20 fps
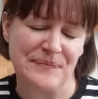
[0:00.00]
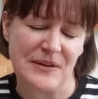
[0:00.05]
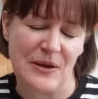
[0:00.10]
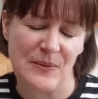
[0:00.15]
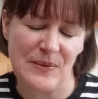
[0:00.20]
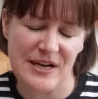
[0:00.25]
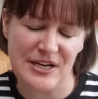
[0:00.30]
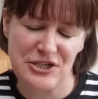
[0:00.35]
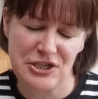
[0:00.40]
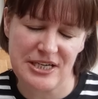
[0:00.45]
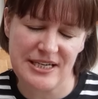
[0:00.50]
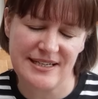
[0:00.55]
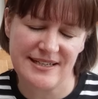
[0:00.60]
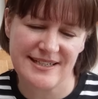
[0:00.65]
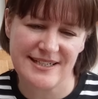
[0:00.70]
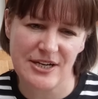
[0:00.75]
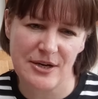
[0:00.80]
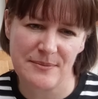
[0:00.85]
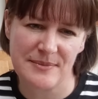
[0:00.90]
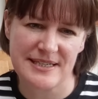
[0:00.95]
where she and
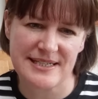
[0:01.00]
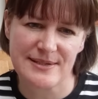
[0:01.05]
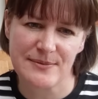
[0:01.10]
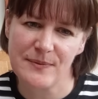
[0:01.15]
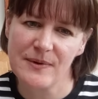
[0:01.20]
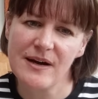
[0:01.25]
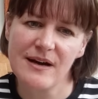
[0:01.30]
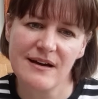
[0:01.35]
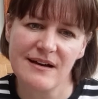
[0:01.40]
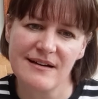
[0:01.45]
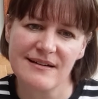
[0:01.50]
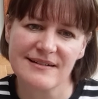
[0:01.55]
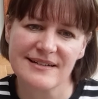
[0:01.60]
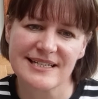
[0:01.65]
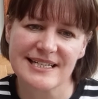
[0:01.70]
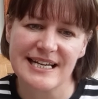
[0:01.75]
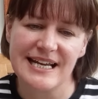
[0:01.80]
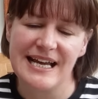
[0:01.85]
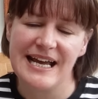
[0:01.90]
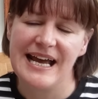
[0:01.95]
Thomas
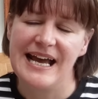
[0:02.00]
worked.